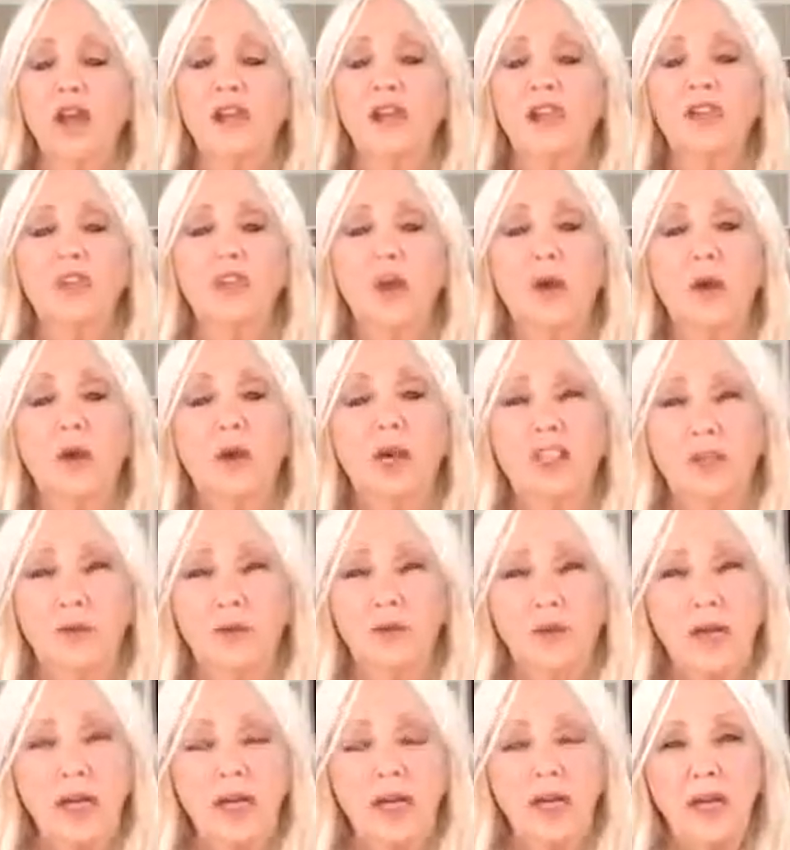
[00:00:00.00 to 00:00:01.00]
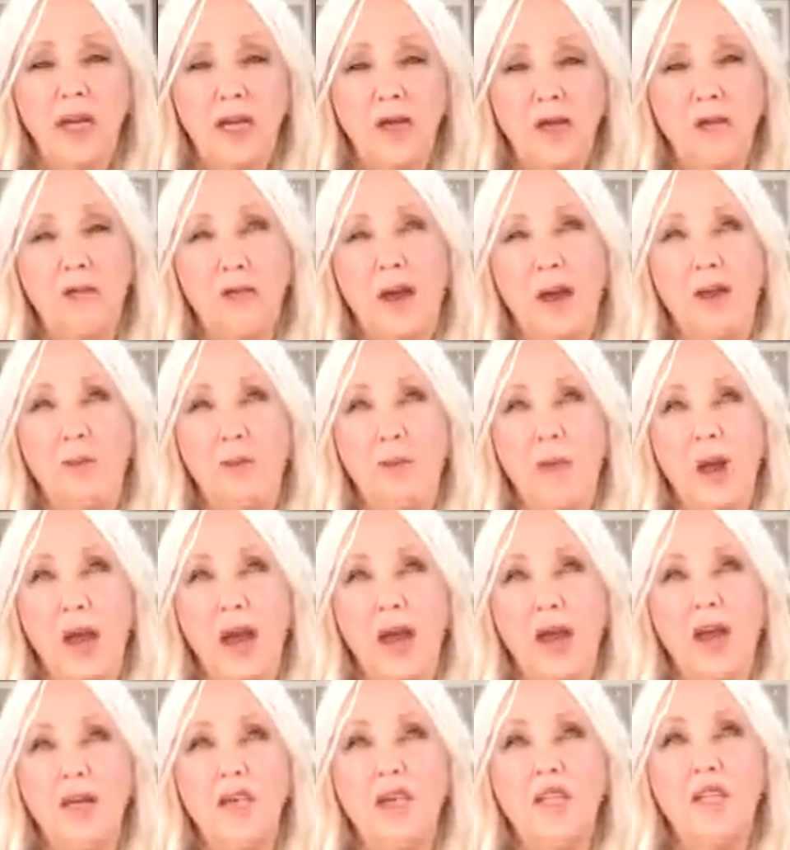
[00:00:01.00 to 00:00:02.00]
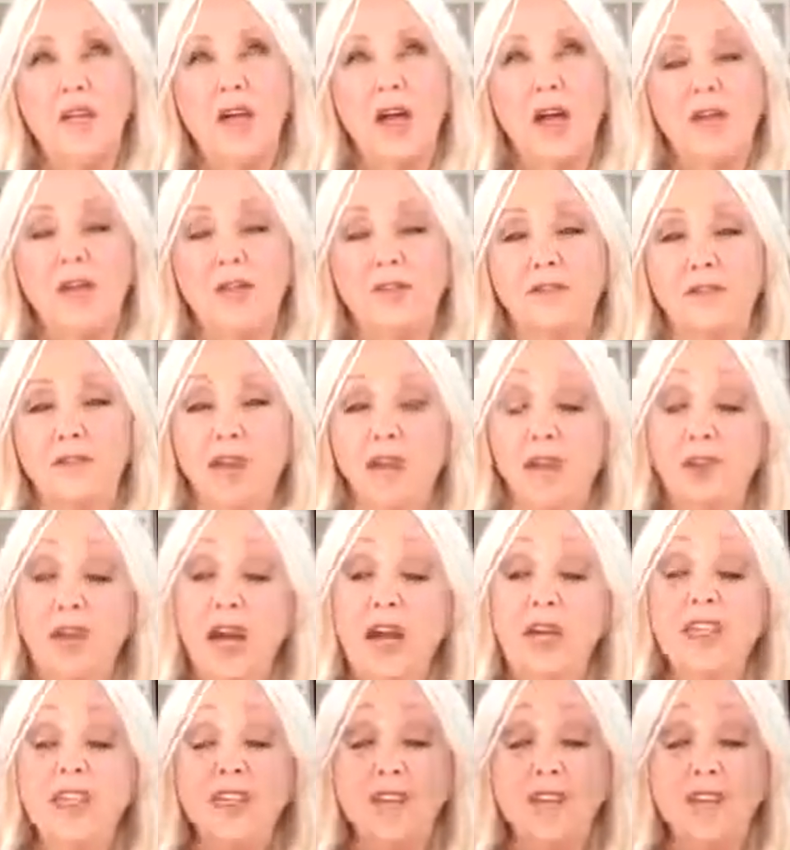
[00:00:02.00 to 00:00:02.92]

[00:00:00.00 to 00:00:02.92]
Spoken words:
so it's a really great way to kind of visualize.